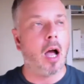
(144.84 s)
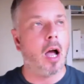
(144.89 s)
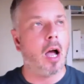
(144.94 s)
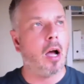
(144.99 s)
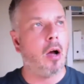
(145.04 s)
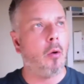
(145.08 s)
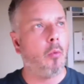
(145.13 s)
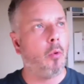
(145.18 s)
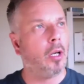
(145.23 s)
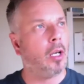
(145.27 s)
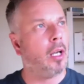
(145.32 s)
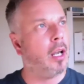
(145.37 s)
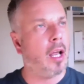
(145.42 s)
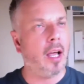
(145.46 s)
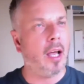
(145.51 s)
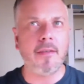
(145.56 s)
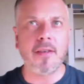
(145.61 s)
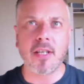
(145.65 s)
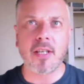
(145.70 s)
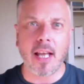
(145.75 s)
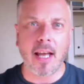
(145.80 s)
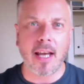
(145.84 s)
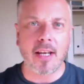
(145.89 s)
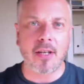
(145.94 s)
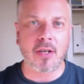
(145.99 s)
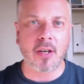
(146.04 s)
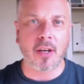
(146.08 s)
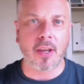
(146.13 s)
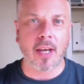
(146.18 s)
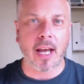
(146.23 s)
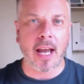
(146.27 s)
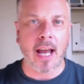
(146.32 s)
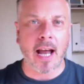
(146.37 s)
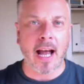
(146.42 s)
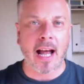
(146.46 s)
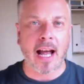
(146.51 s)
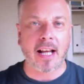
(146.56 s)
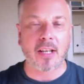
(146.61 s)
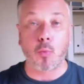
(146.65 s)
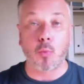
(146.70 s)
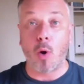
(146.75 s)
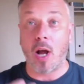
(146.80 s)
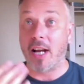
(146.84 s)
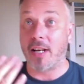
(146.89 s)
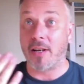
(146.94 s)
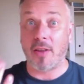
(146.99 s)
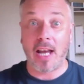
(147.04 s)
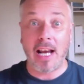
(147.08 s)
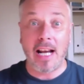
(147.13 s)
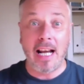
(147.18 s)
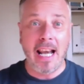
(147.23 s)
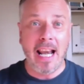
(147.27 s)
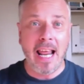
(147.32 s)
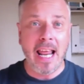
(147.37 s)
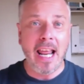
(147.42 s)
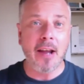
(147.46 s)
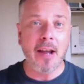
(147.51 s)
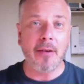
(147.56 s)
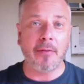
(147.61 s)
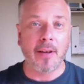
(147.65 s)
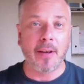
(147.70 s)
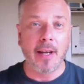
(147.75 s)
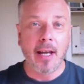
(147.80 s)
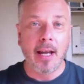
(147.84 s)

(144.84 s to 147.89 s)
What life stage are they at? Where do they live?